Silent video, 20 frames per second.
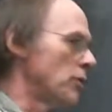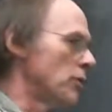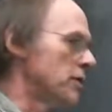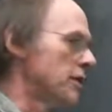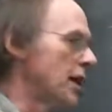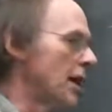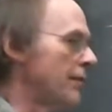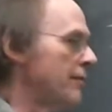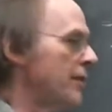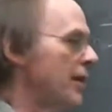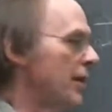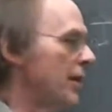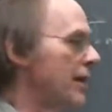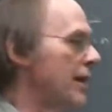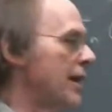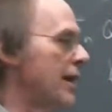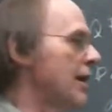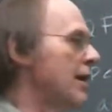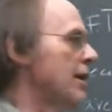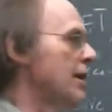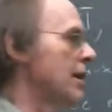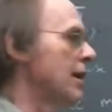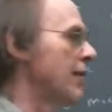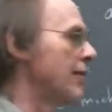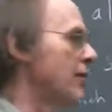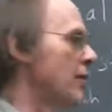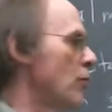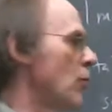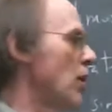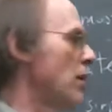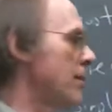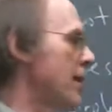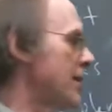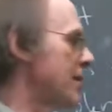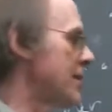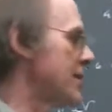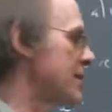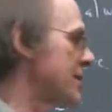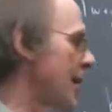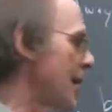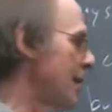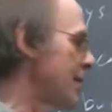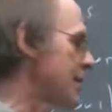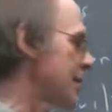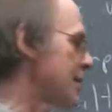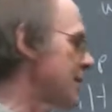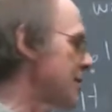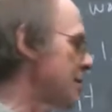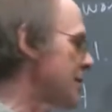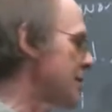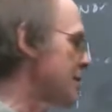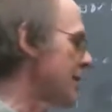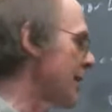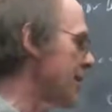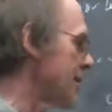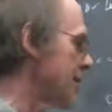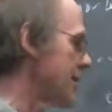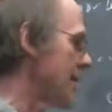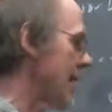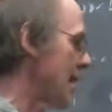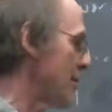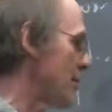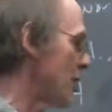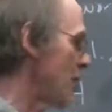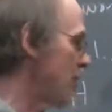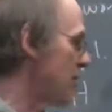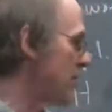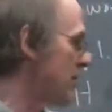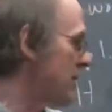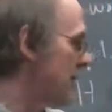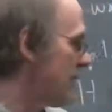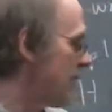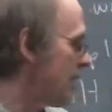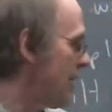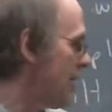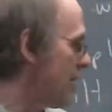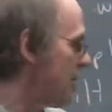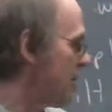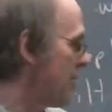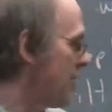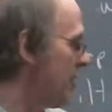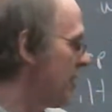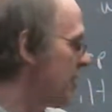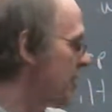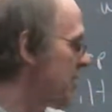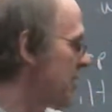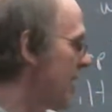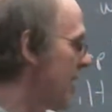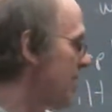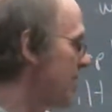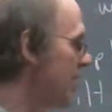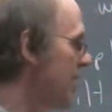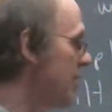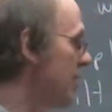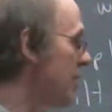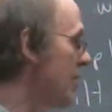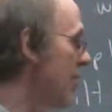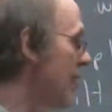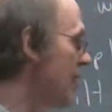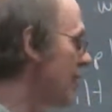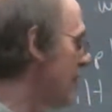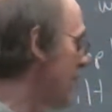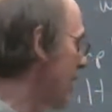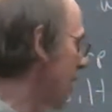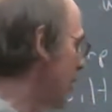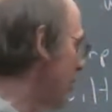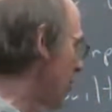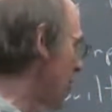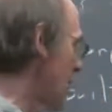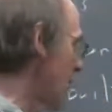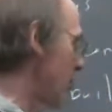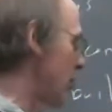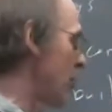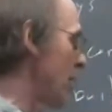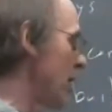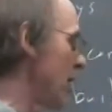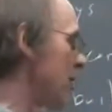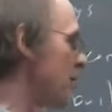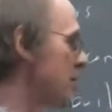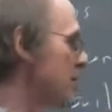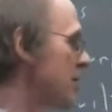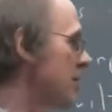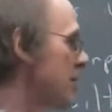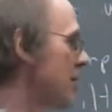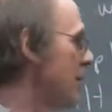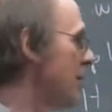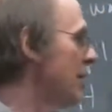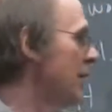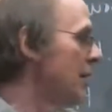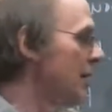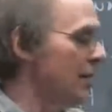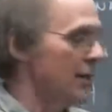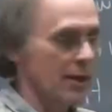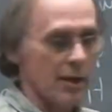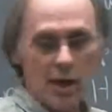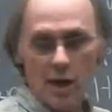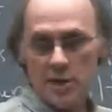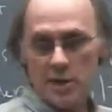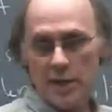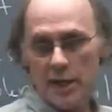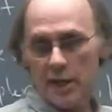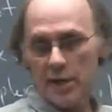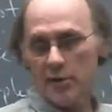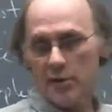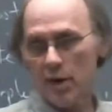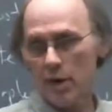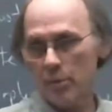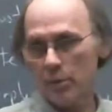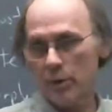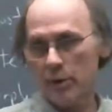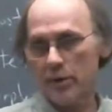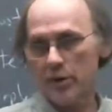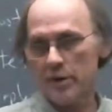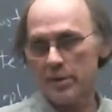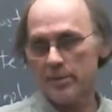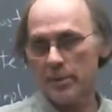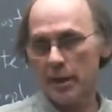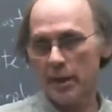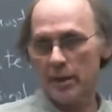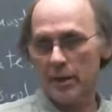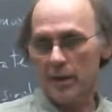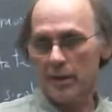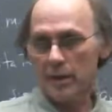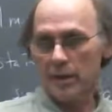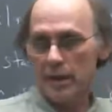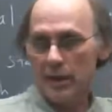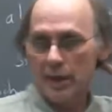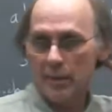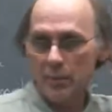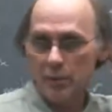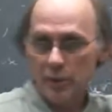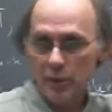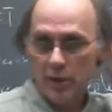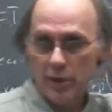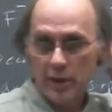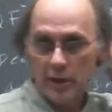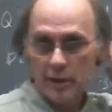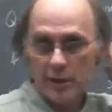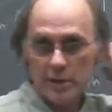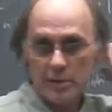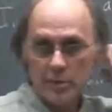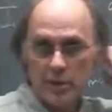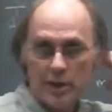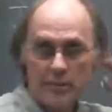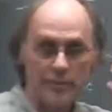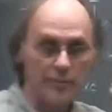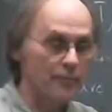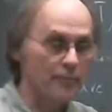time varying. If you want to make the states just stay the same and always be the time 0 state, then you have to make your operators, conjugate your operators by the Hamiltonian this way.